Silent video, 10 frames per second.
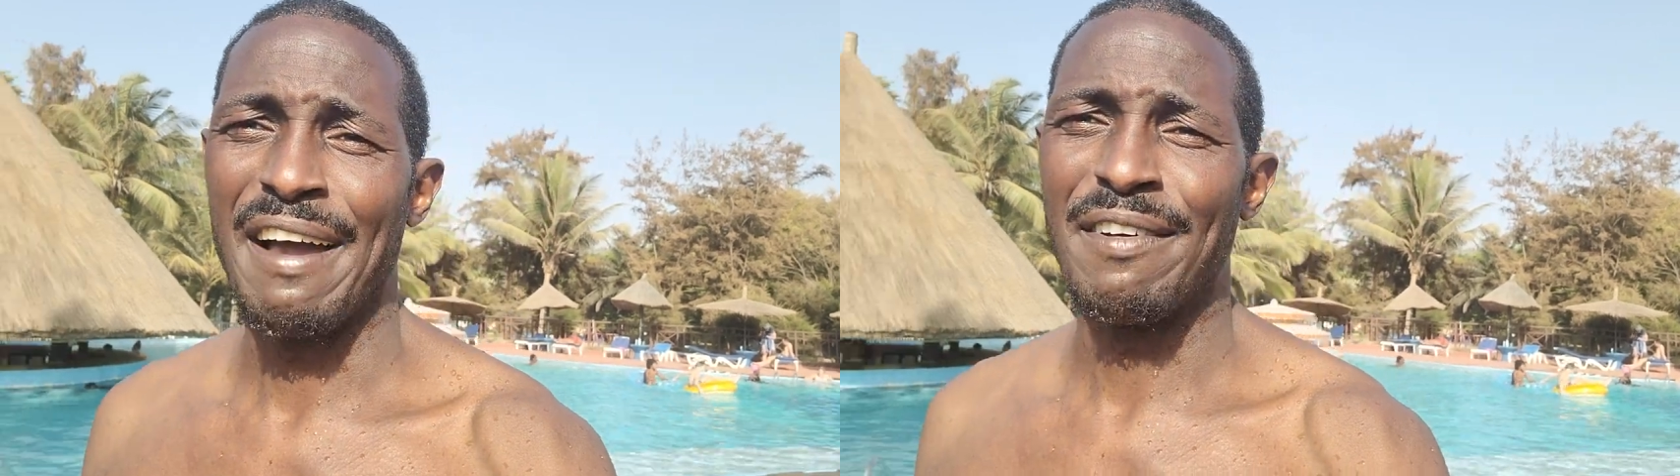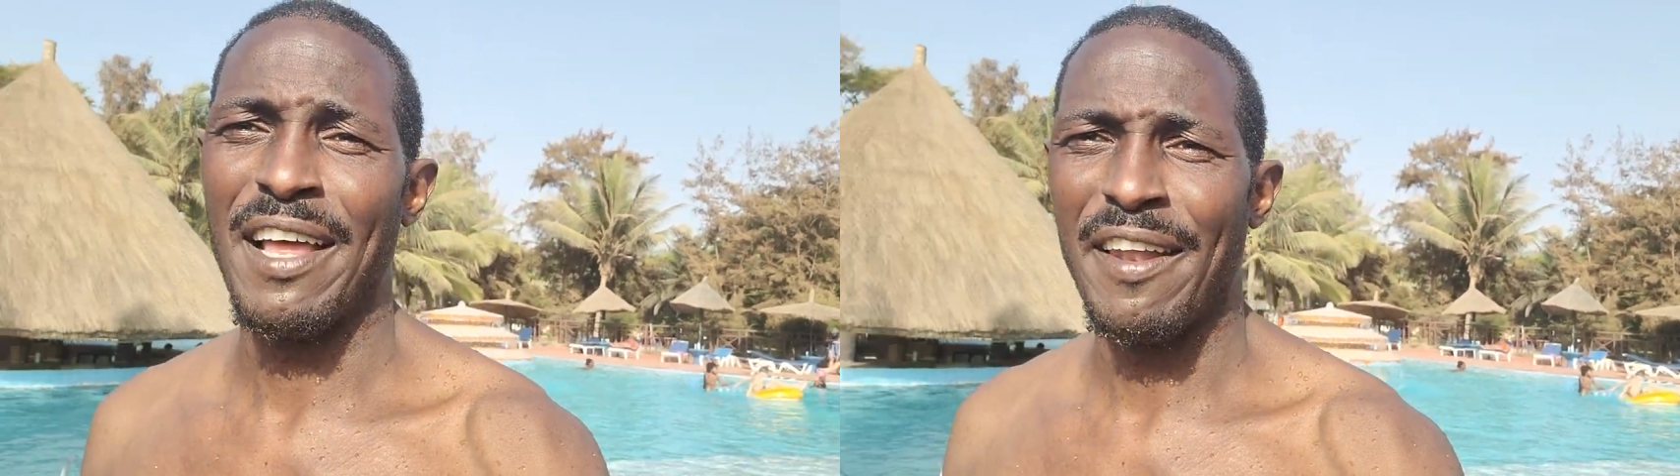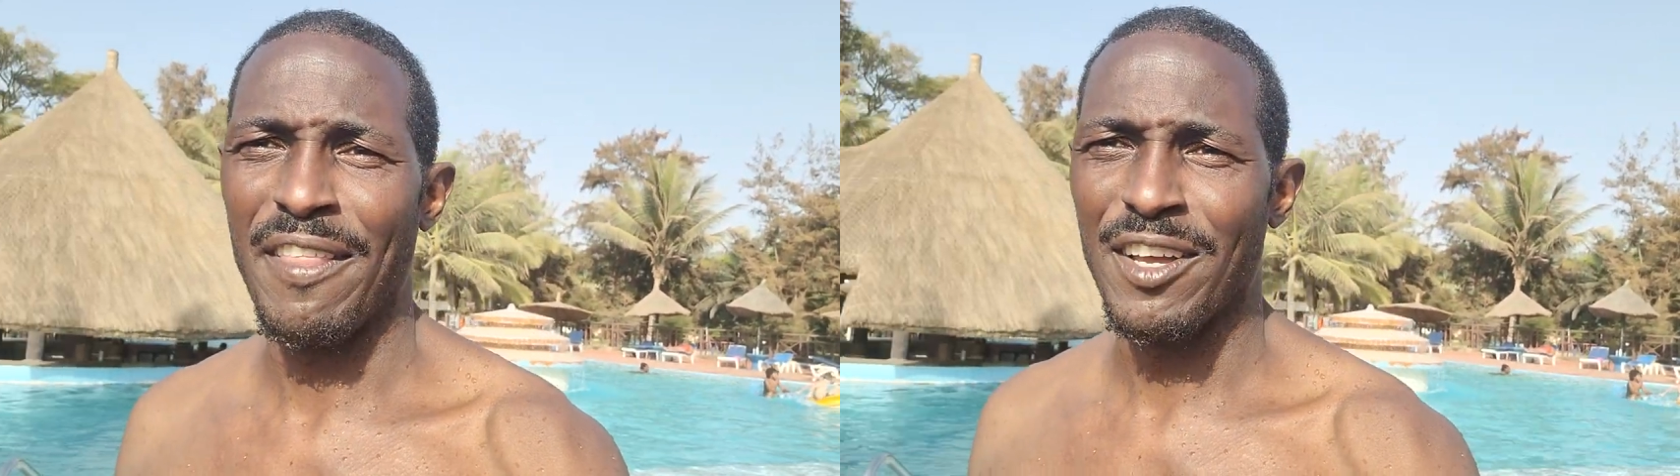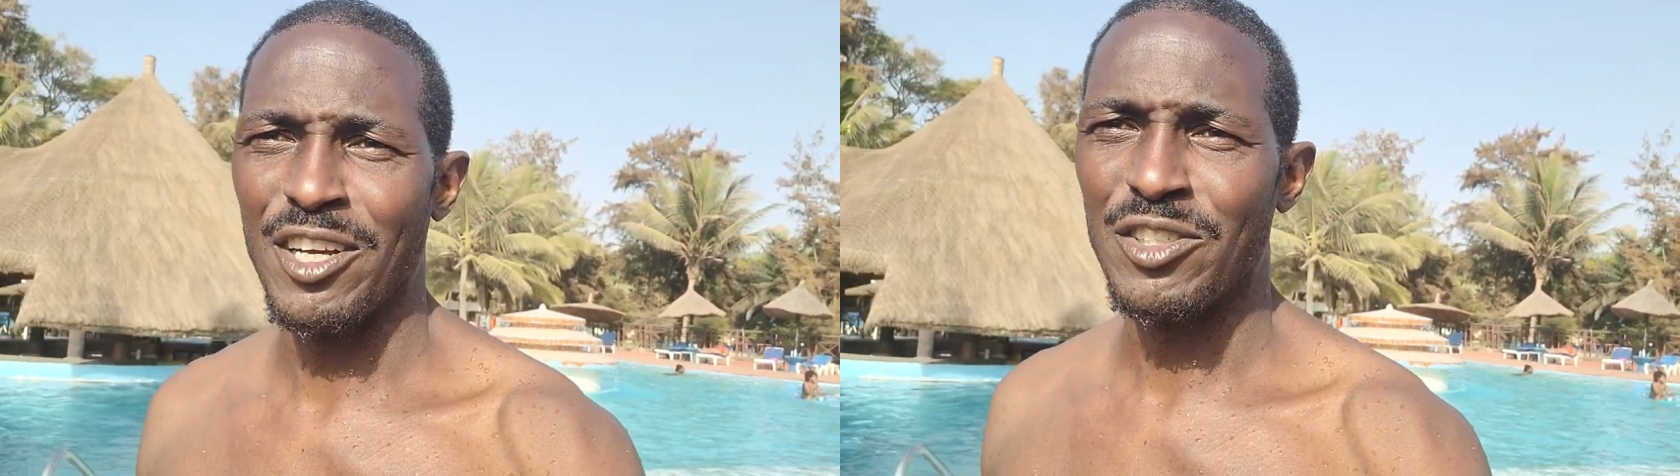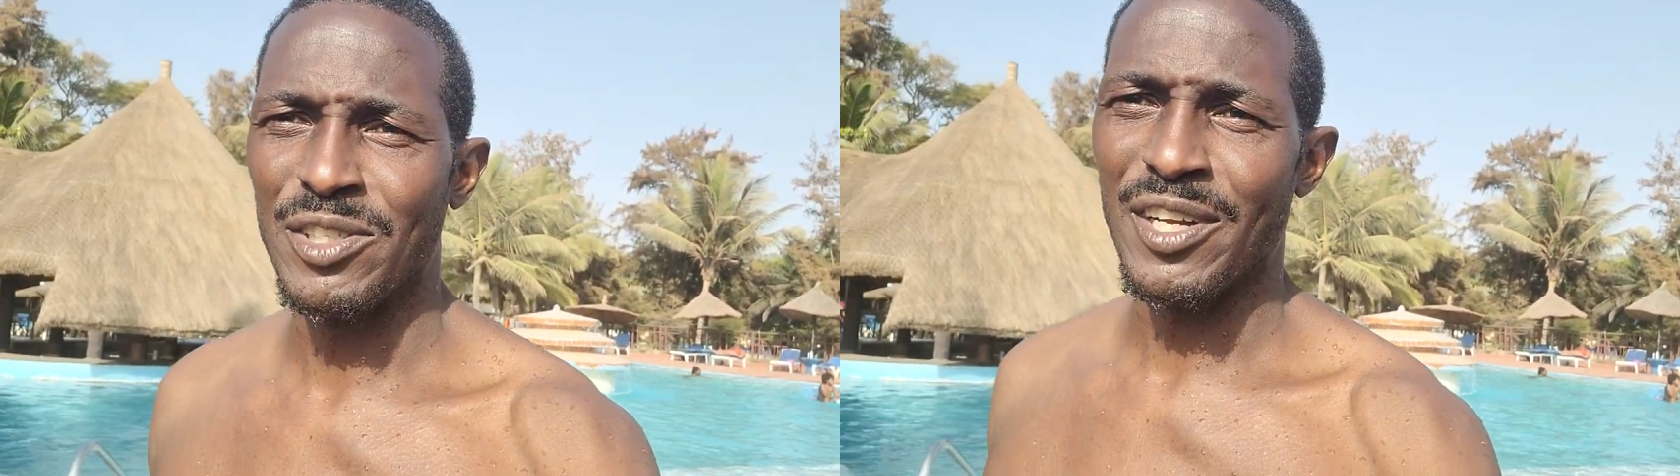have a lot of other
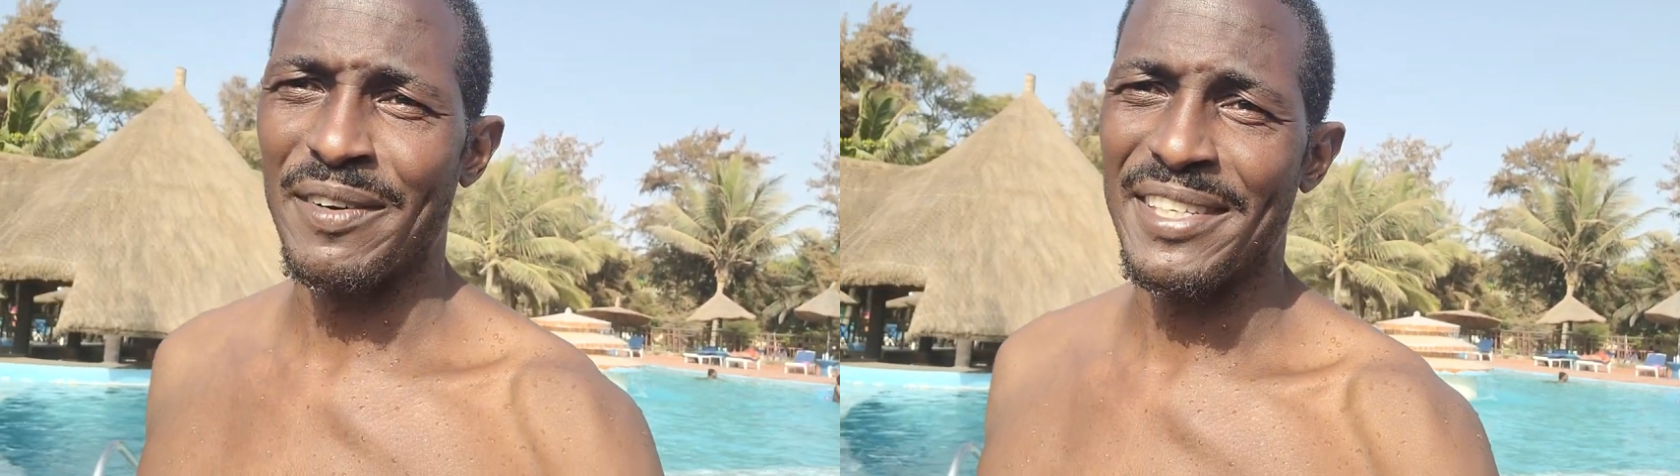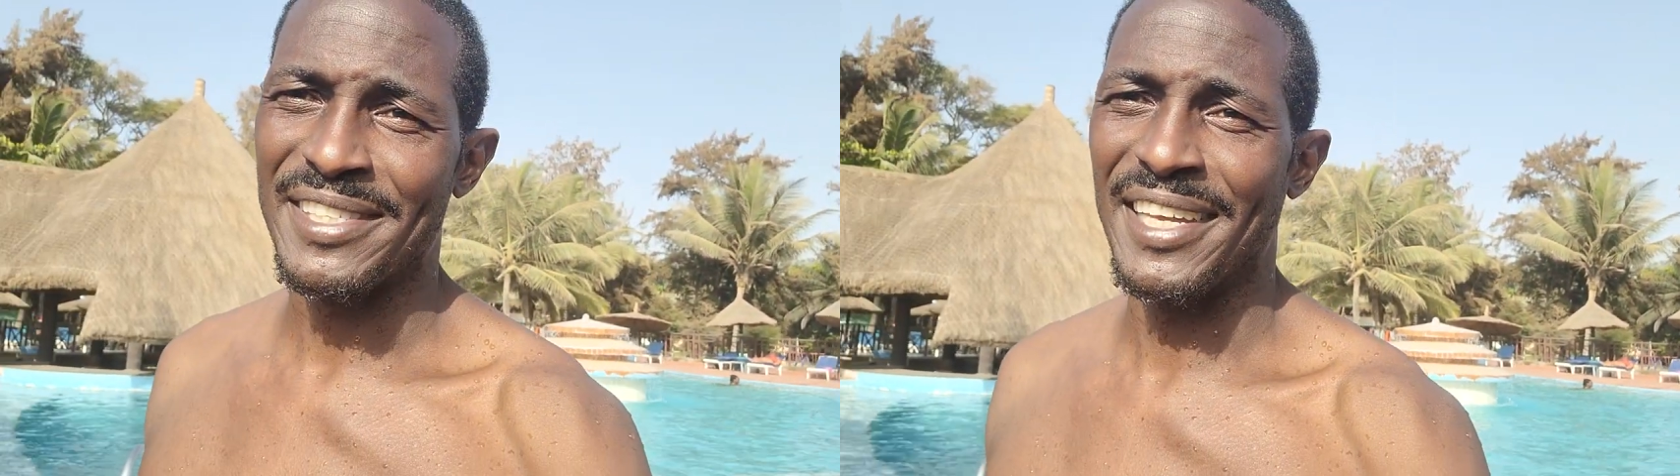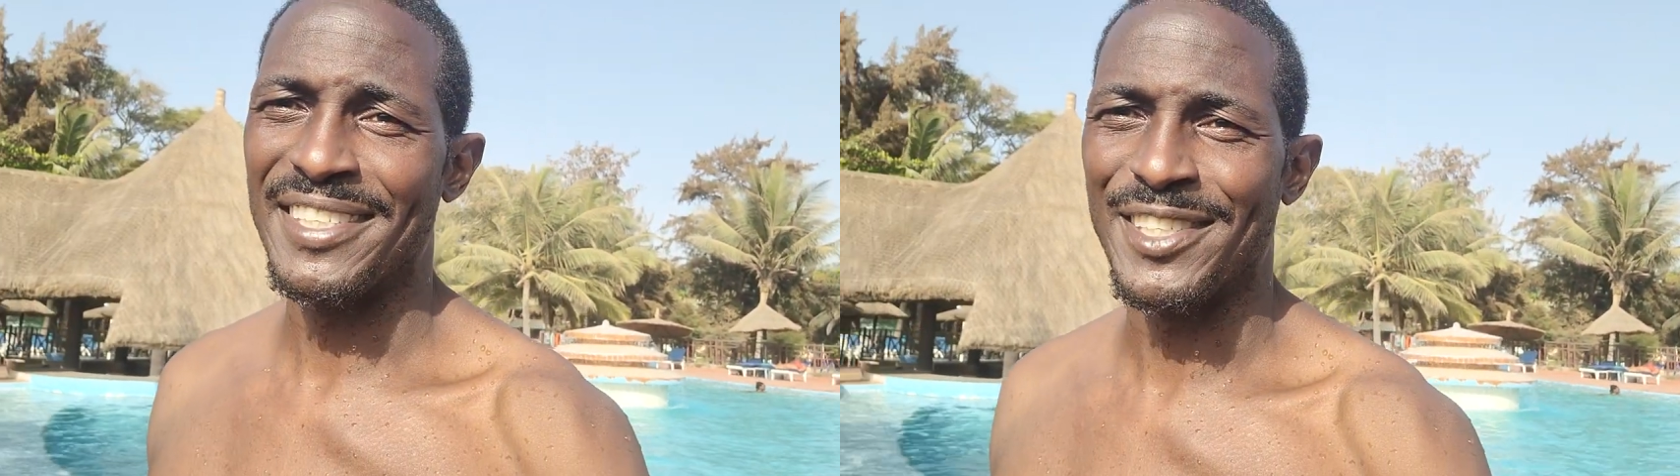countries already set.